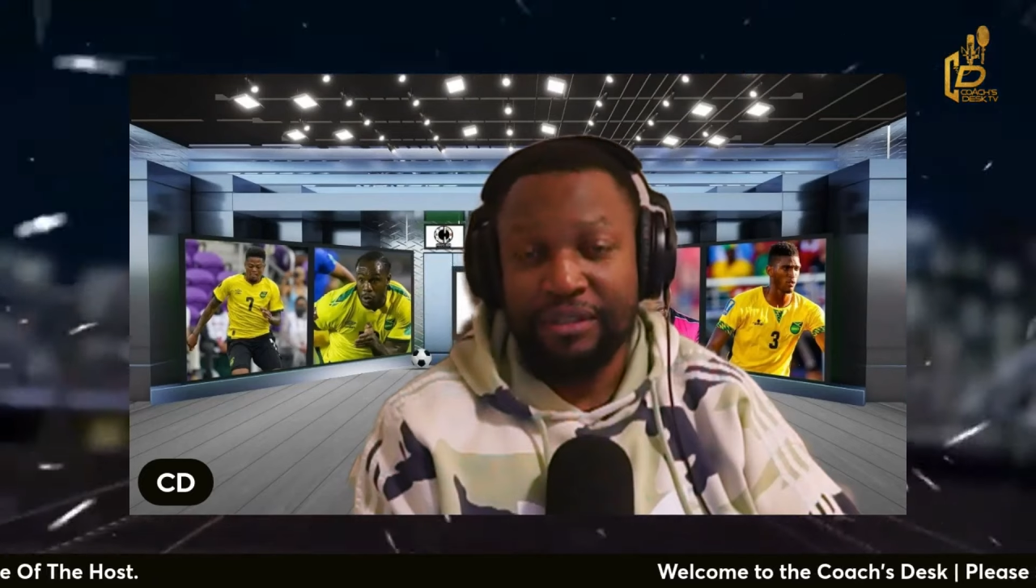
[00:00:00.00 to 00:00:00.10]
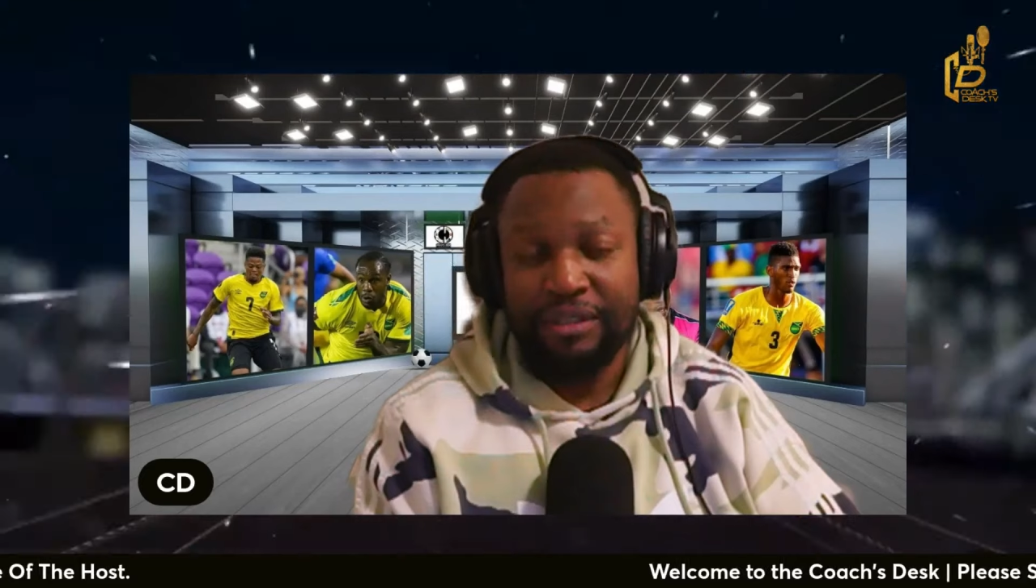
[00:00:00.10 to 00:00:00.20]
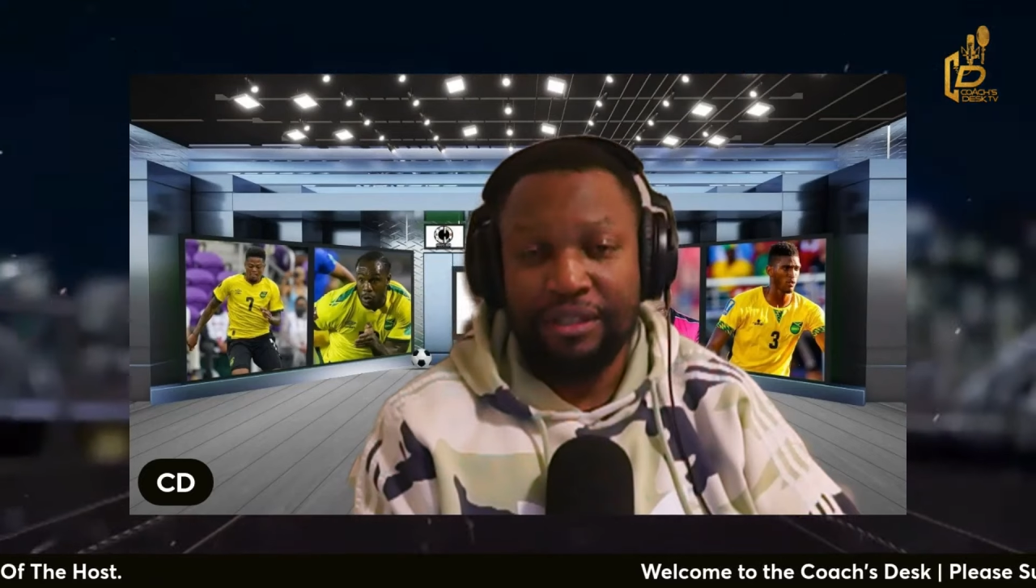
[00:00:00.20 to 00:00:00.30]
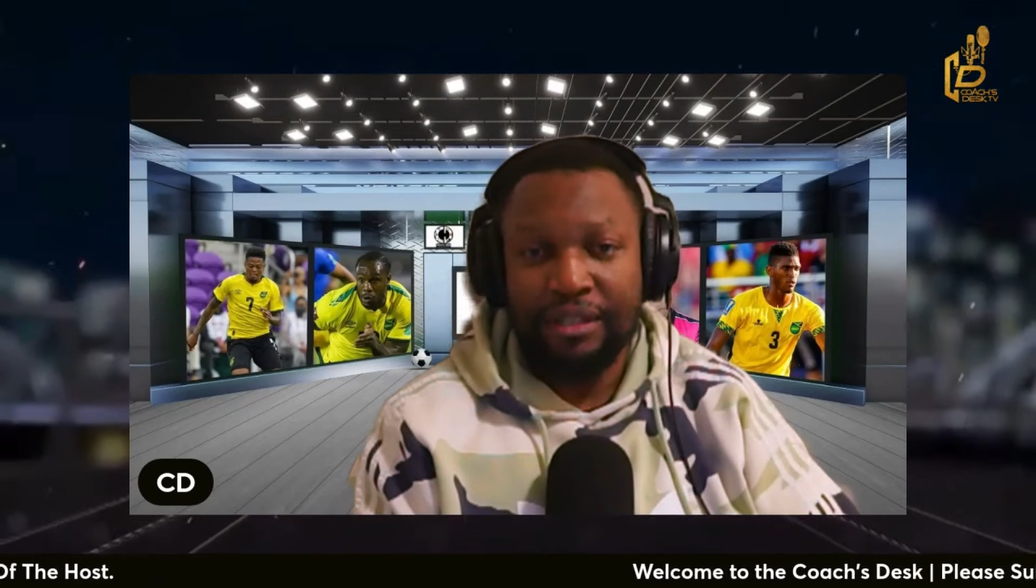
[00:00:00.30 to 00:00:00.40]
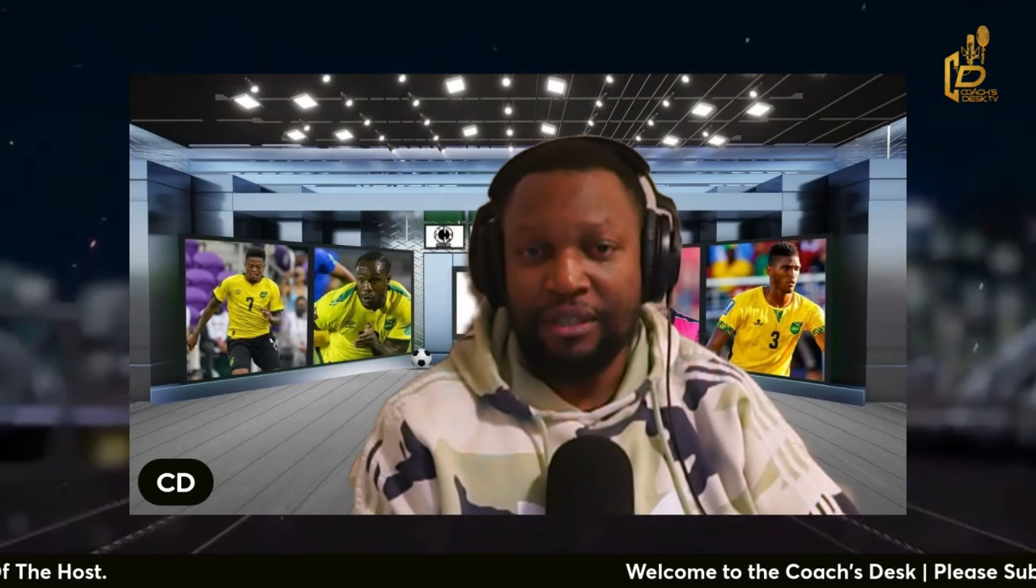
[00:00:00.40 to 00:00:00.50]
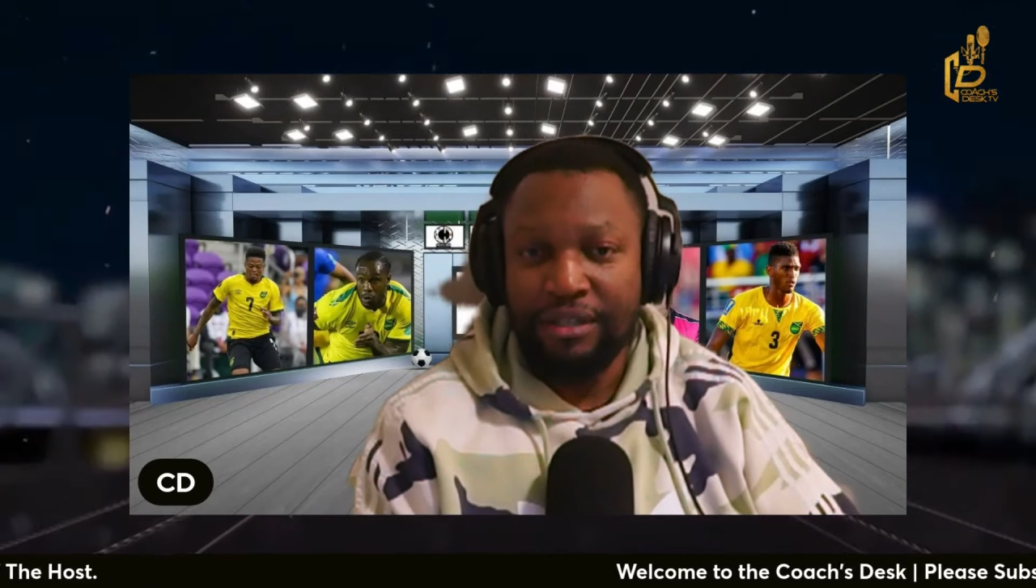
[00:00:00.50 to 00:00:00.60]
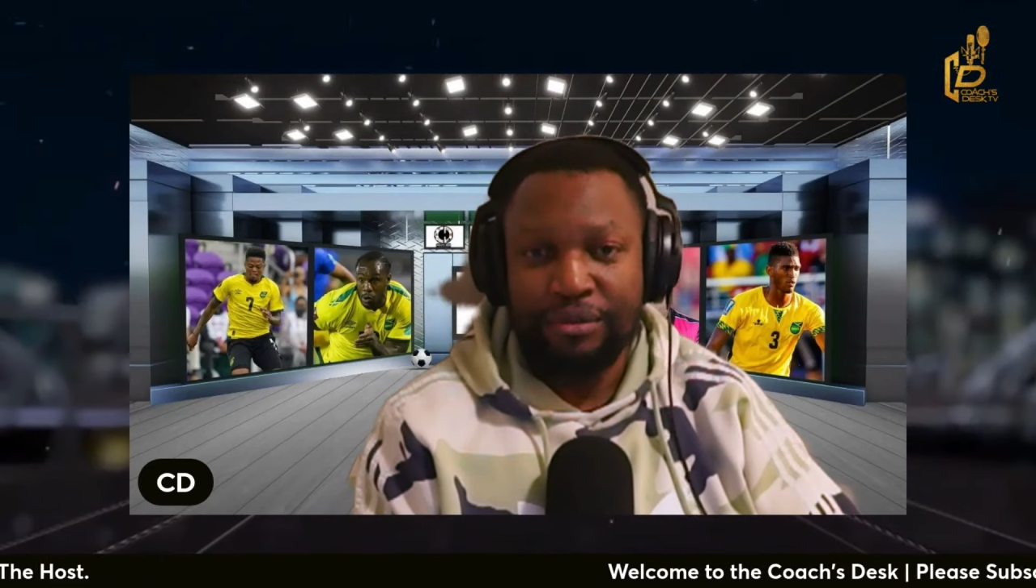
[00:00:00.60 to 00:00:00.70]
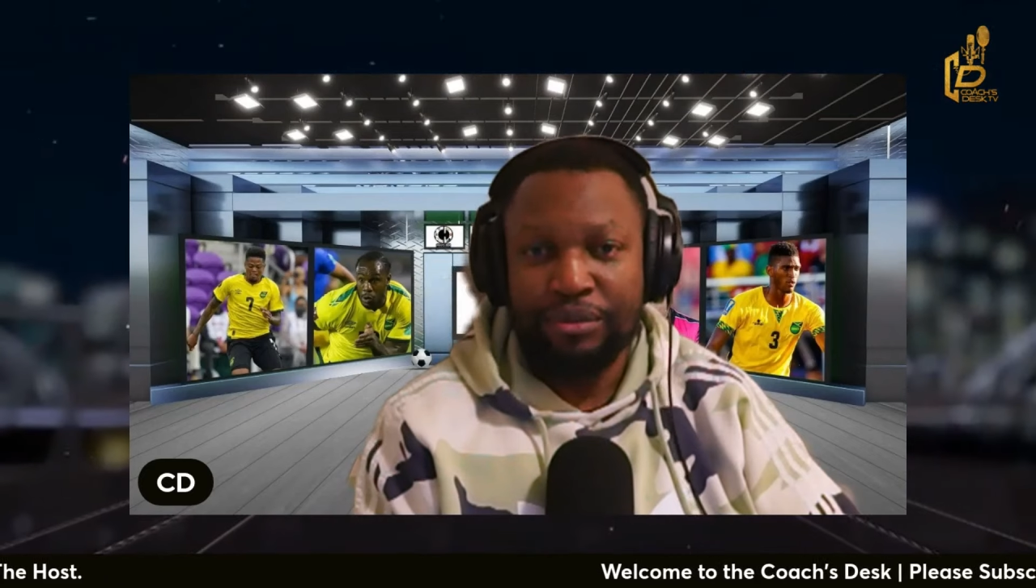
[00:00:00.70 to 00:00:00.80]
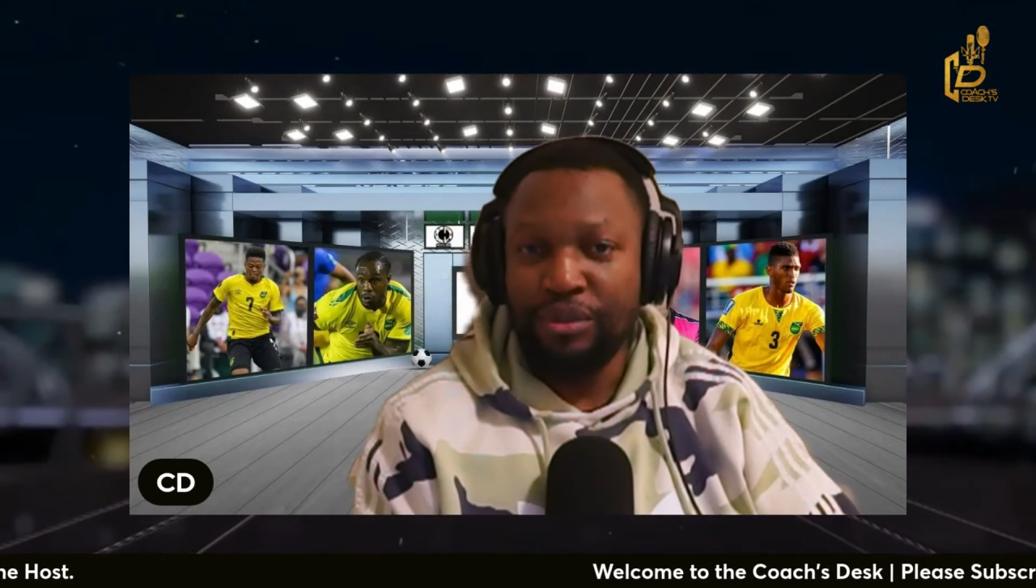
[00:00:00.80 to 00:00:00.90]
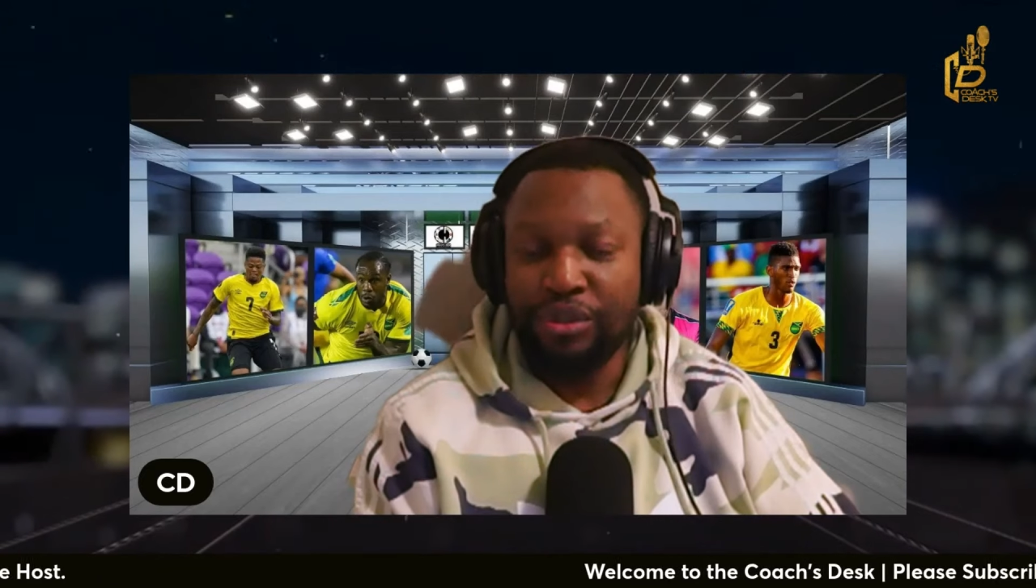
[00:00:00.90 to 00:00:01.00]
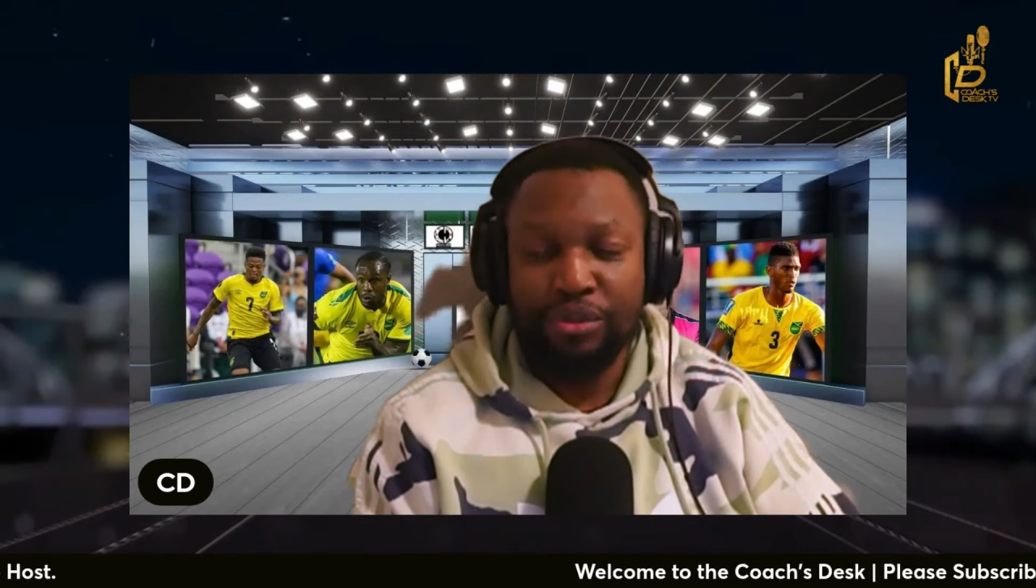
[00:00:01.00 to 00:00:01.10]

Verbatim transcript: Yeah, we're just